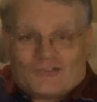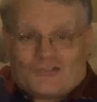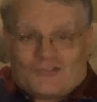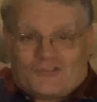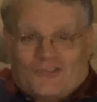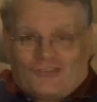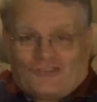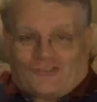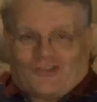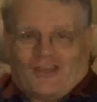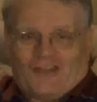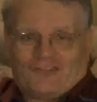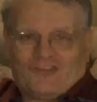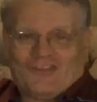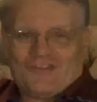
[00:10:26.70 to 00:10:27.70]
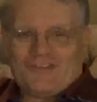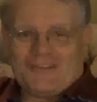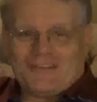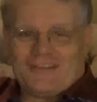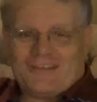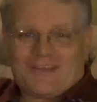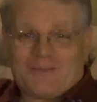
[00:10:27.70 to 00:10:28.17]
discharging
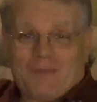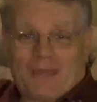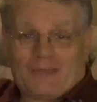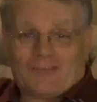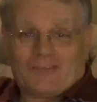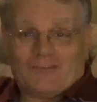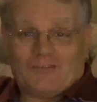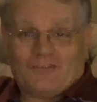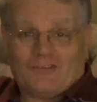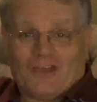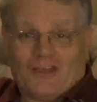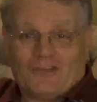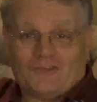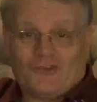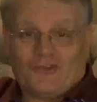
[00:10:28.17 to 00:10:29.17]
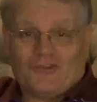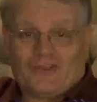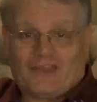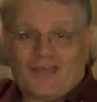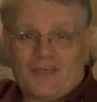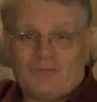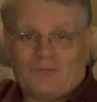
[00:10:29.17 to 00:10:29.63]
the capacitive charge on the
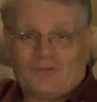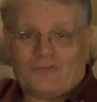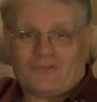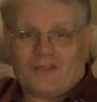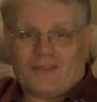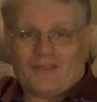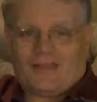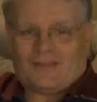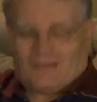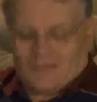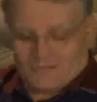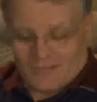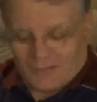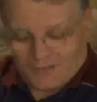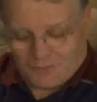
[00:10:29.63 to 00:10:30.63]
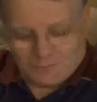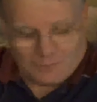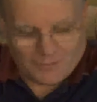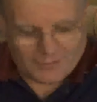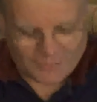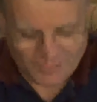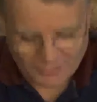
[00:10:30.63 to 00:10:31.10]
cables, and he did it
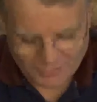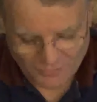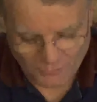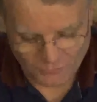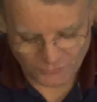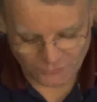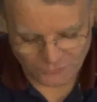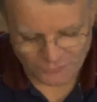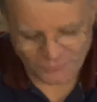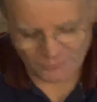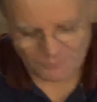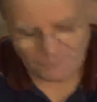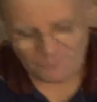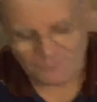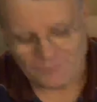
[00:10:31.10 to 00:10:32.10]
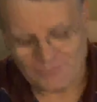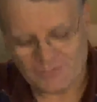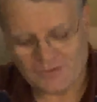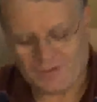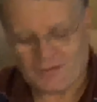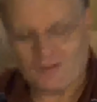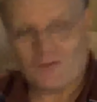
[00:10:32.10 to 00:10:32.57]
by getting hold of
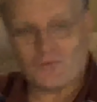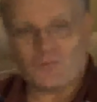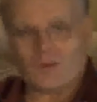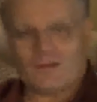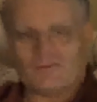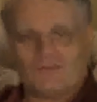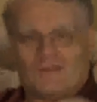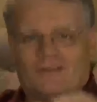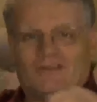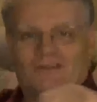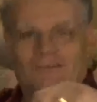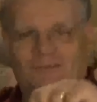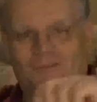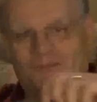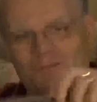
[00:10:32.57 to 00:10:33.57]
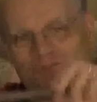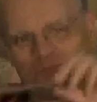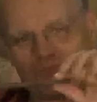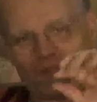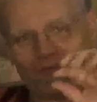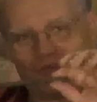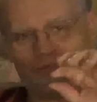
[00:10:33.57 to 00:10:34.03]
one of these.
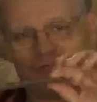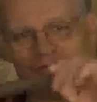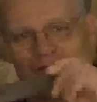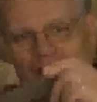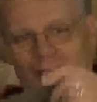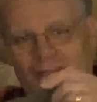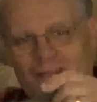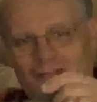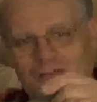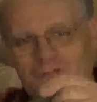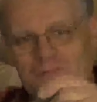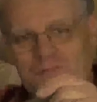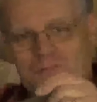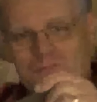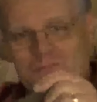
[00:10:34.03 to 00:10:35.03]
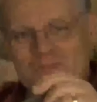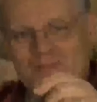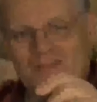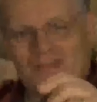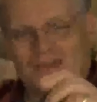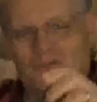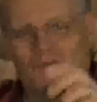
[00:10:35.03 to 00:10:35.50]
It's a file,
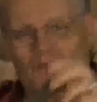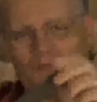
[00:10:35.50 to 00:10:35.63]
and what he